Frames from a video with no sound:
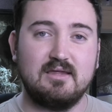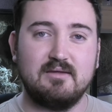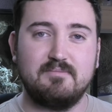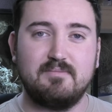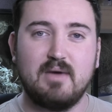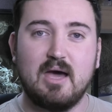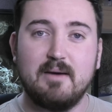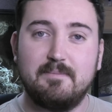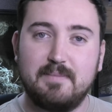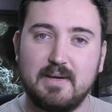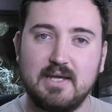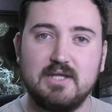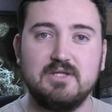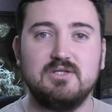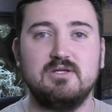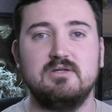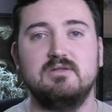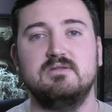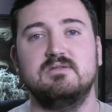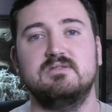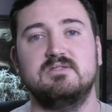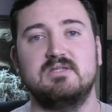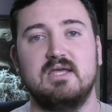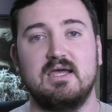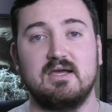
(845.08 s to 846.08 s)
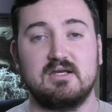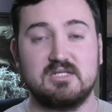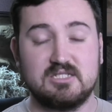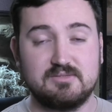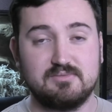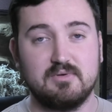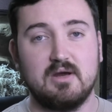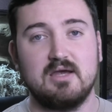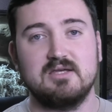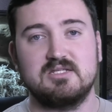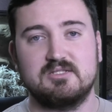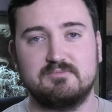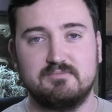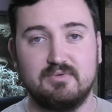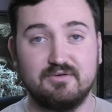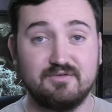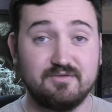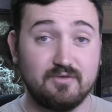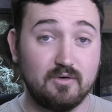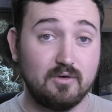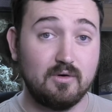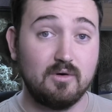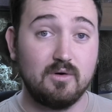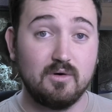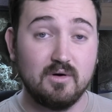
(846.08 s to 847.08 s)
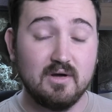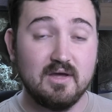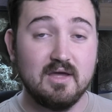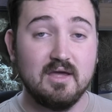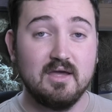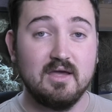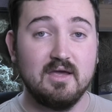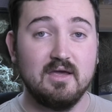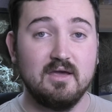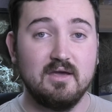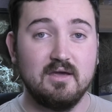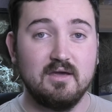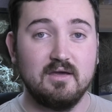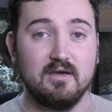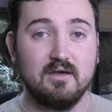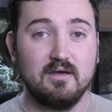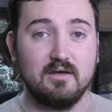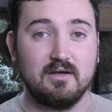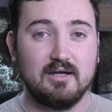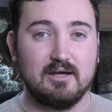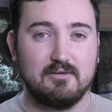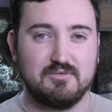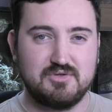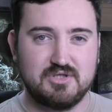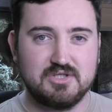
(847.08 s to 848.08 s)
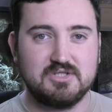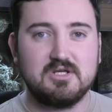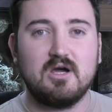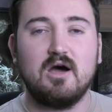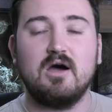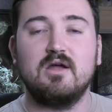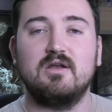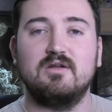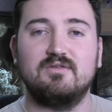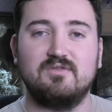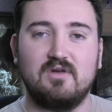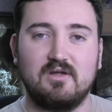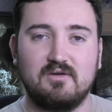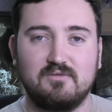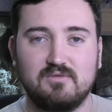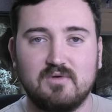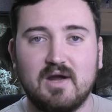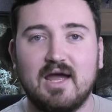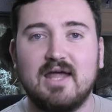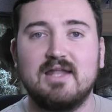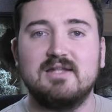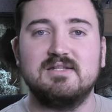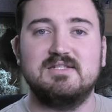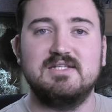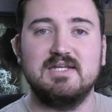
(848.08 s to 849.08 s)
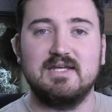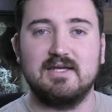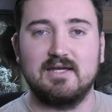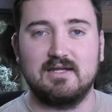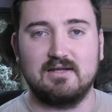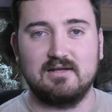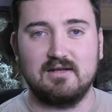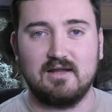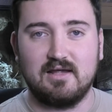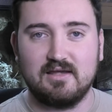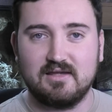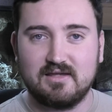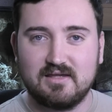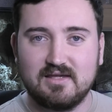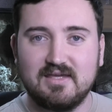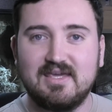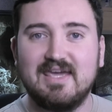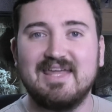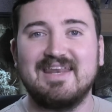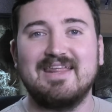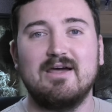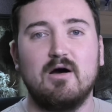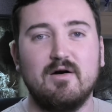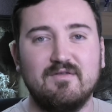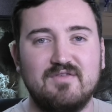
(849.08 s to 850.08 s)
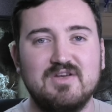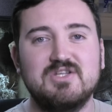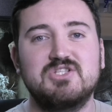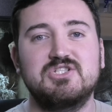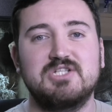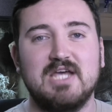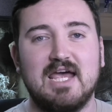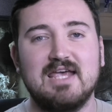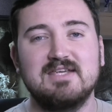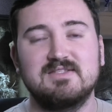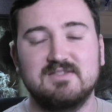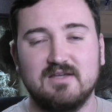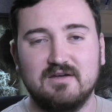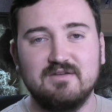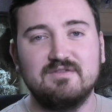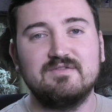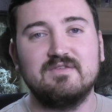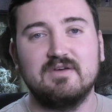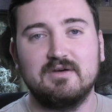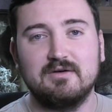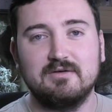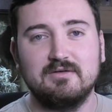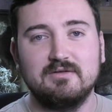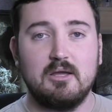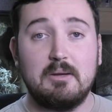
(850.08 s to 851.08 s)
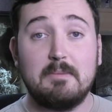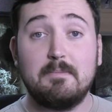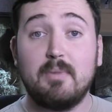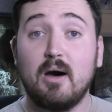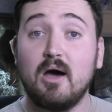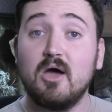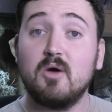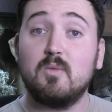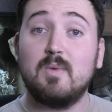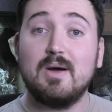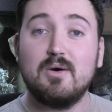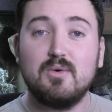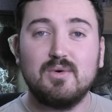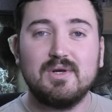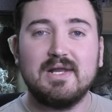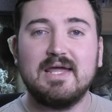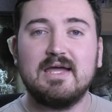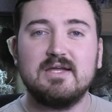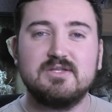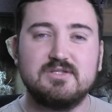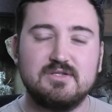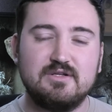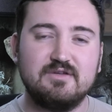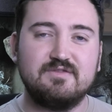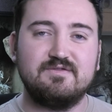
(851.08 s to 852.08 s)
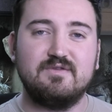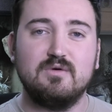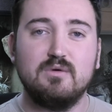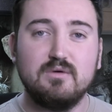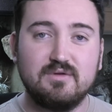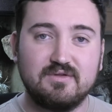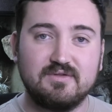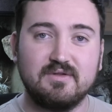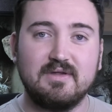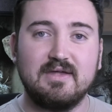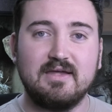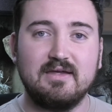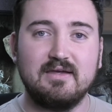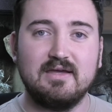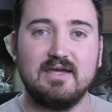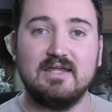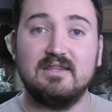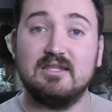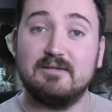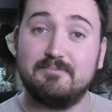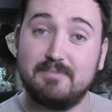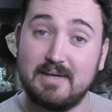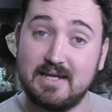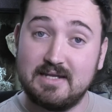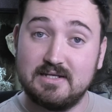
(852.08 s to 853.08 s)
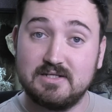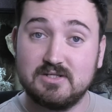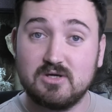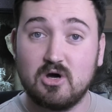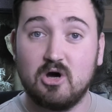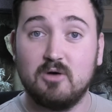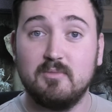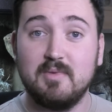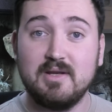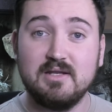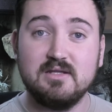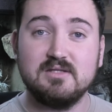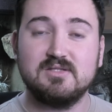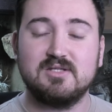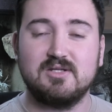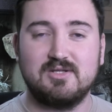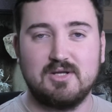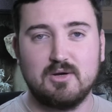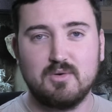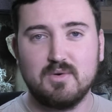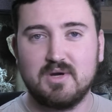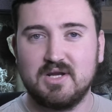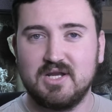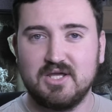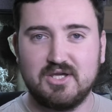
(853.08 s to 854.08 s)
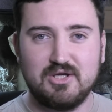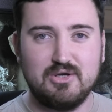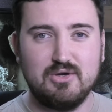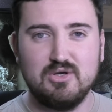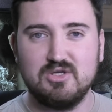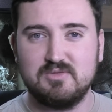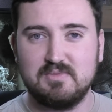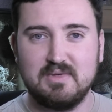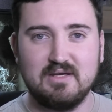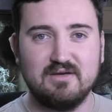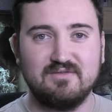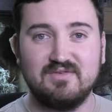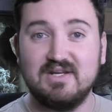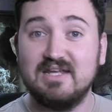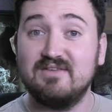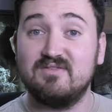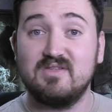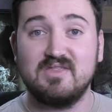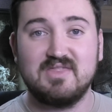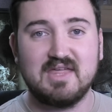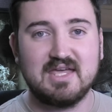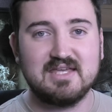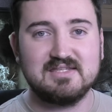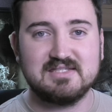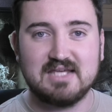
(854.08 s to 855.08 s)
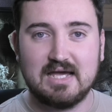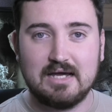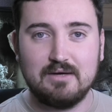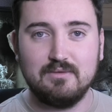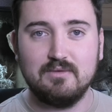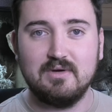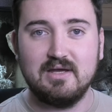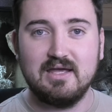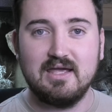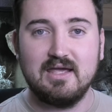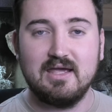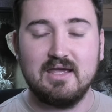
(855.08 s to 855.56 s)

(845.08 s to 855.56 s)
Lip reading: the opinions expressed before. It was just kind of like ranting and like getting off his chest, I feel. But I will link to the full thing in the pinned comment so no one can accuse me of leaving things out,